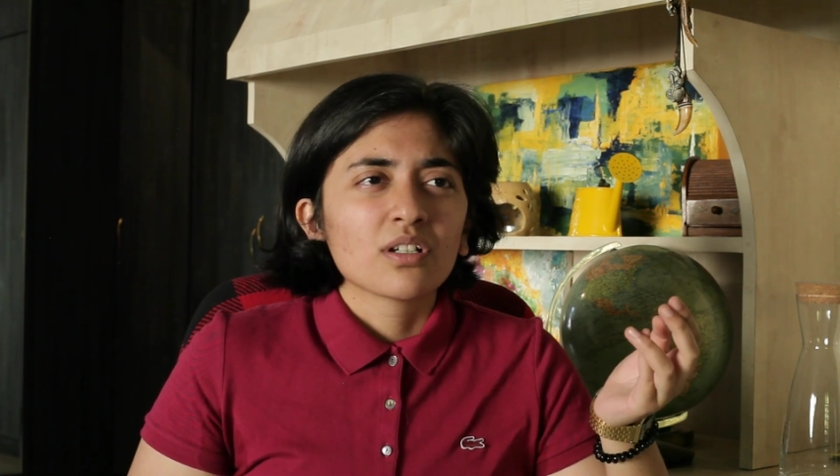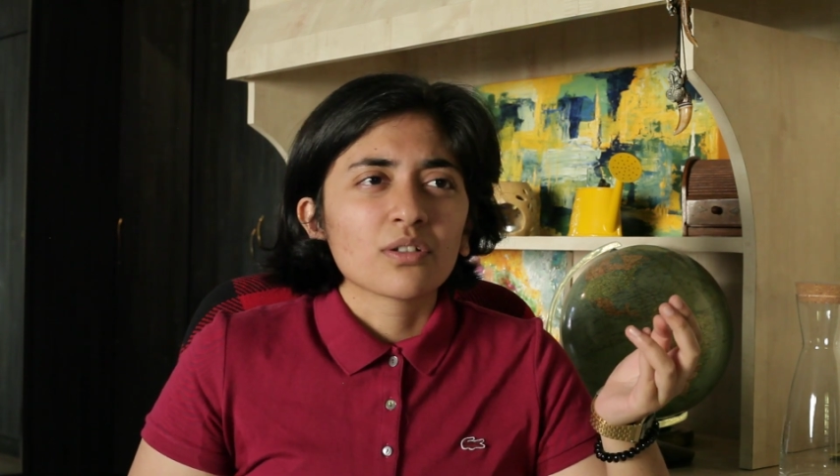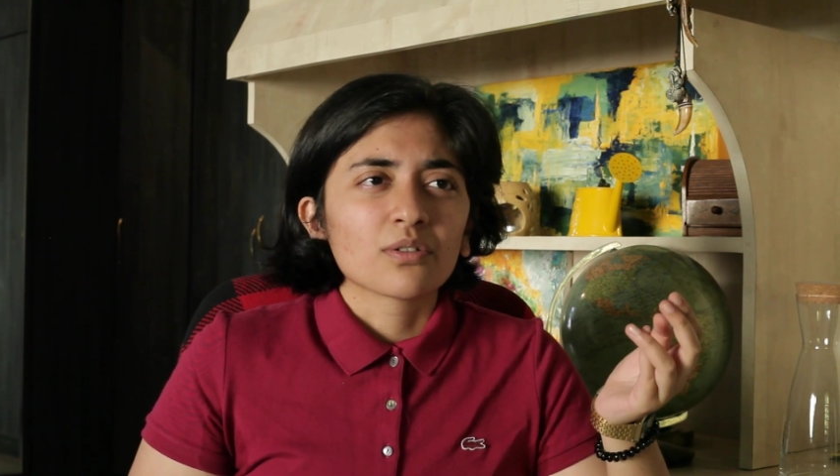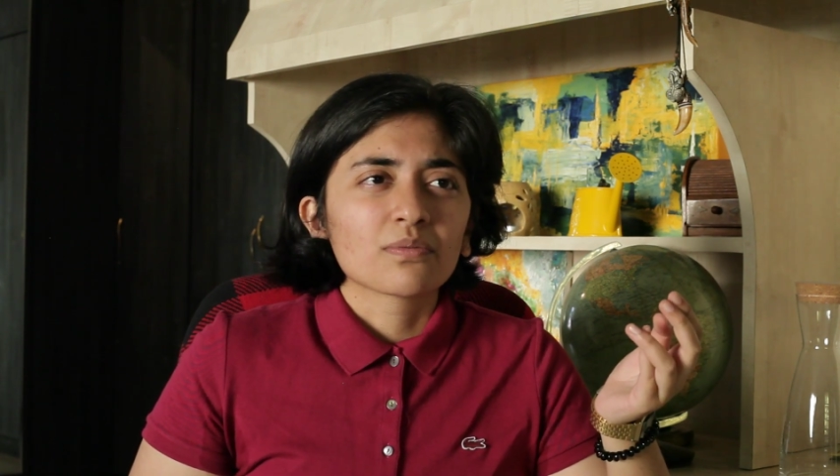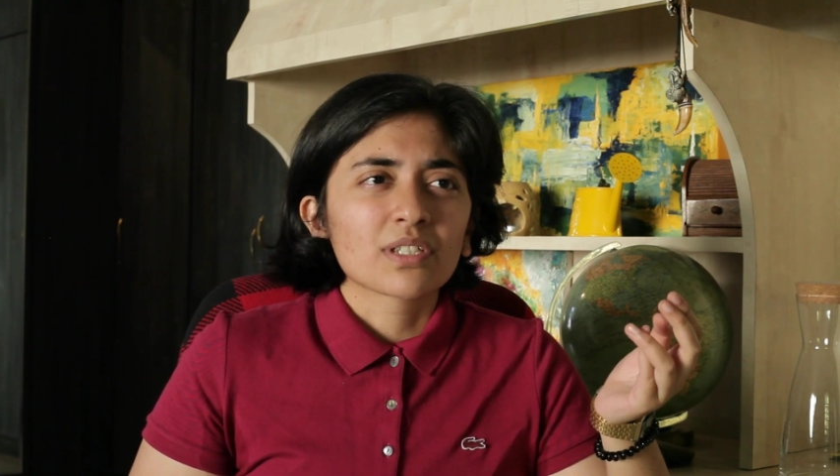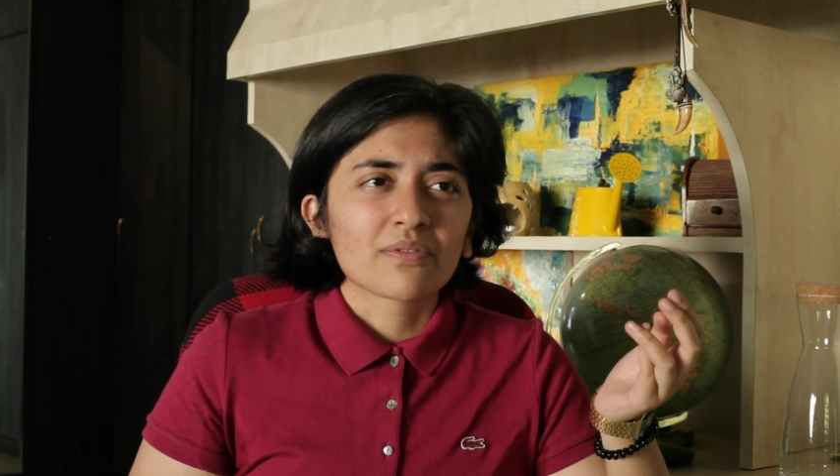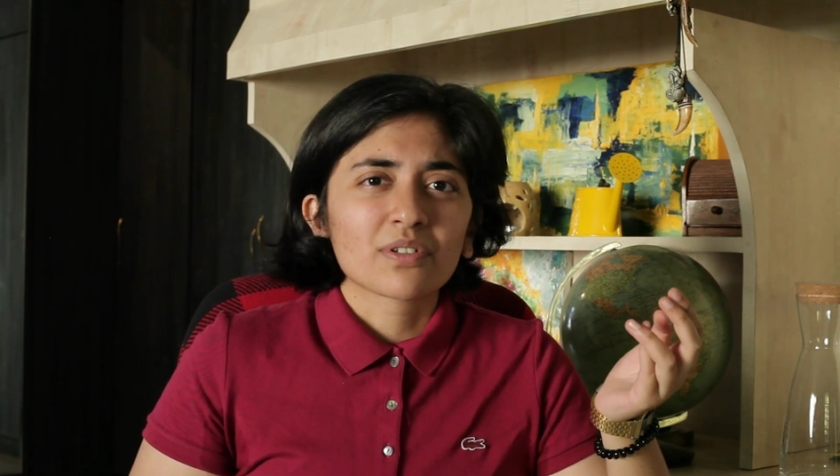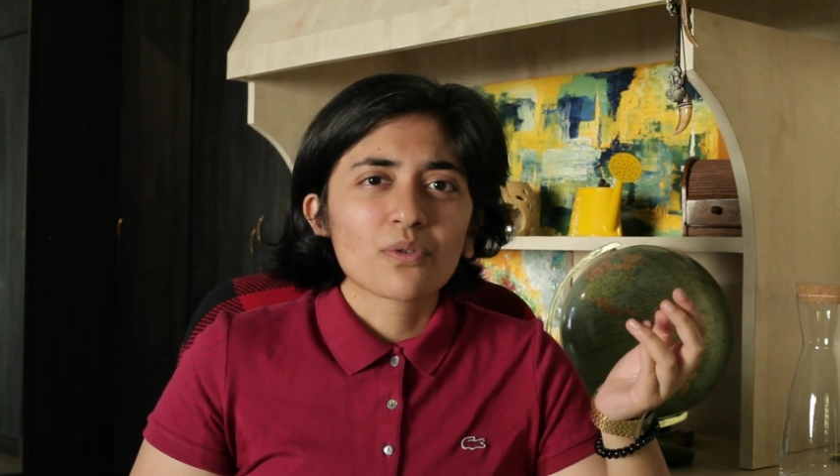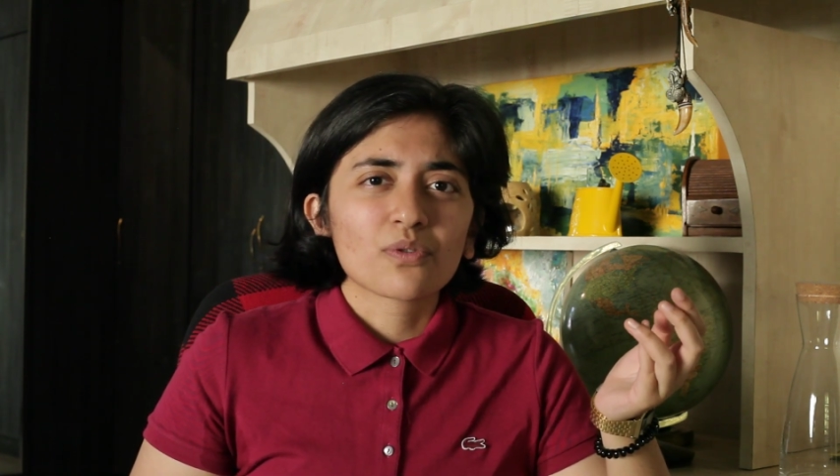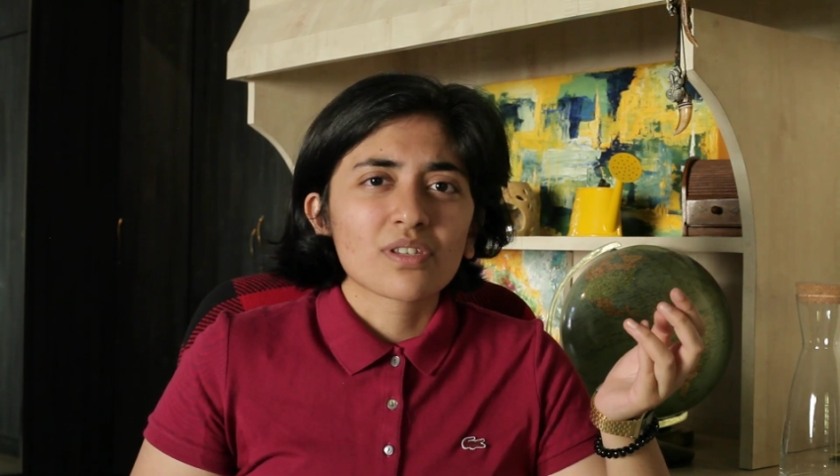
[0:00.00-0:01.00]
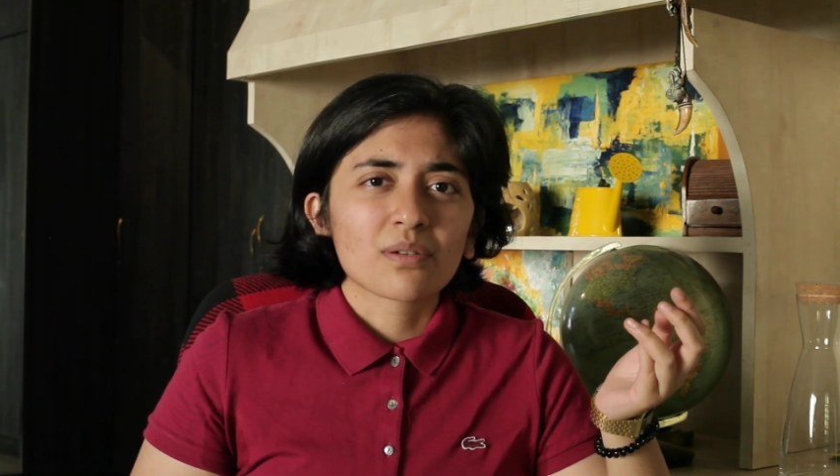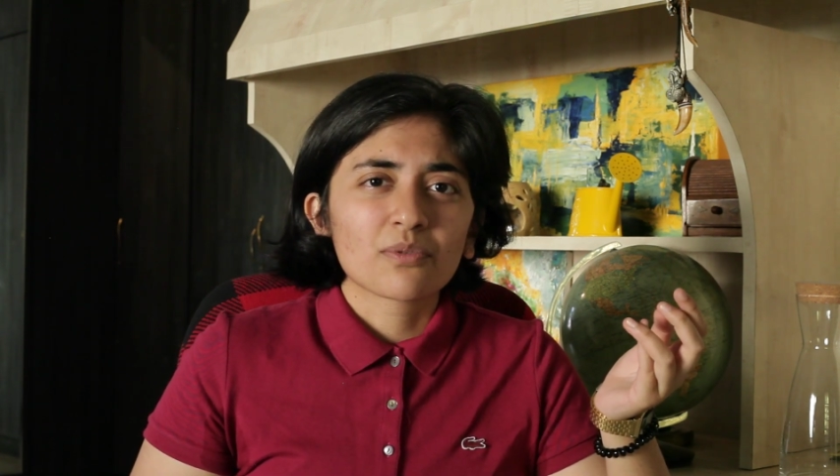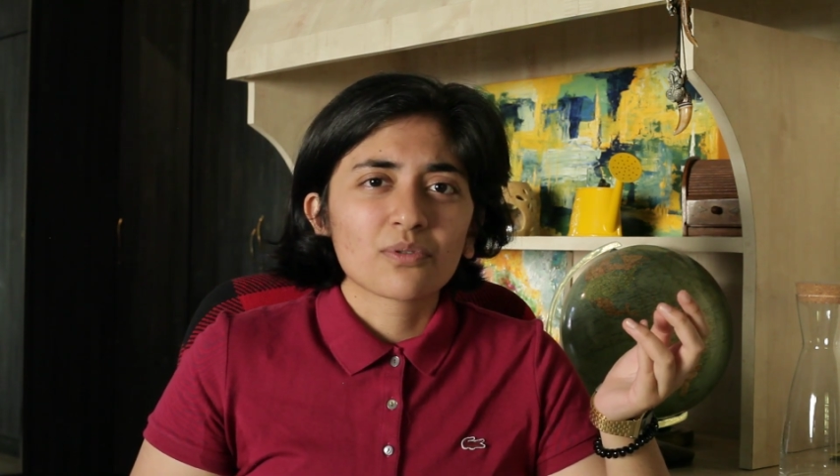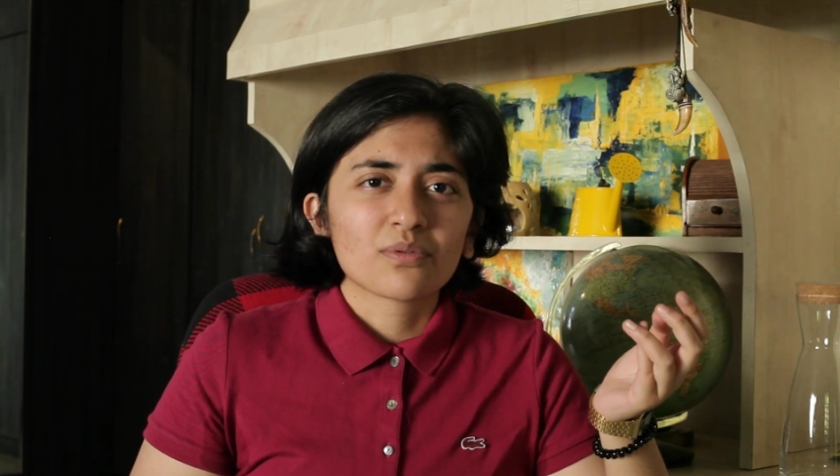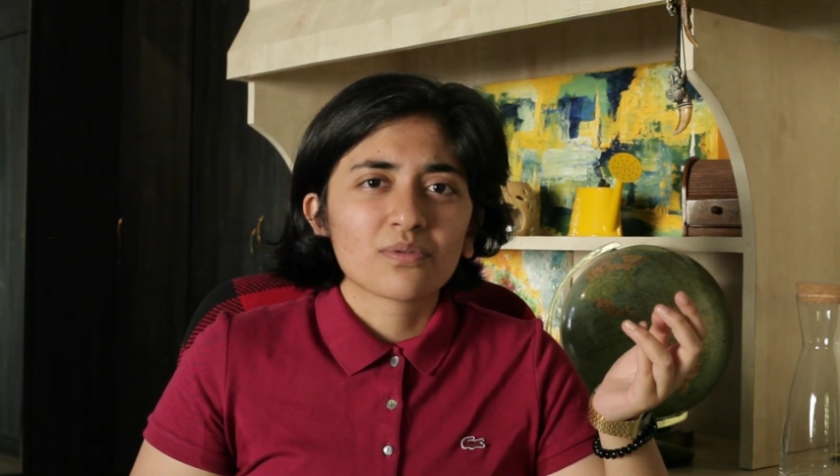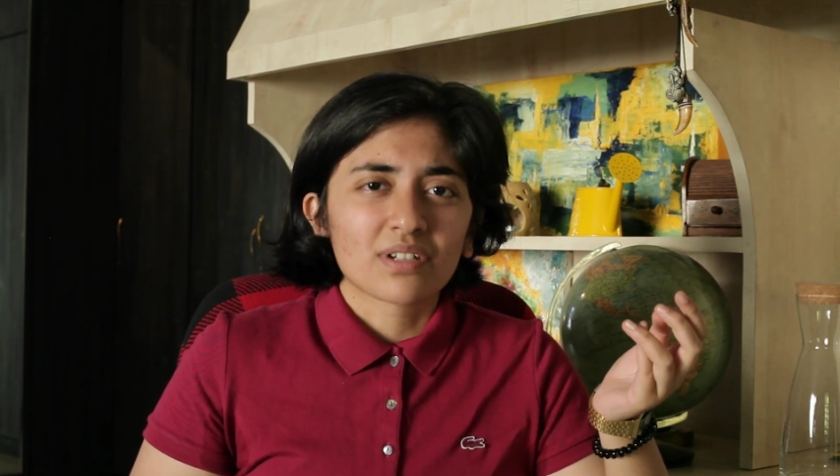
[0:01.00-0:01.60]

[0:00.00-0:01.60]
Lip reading: you know, someone goes up to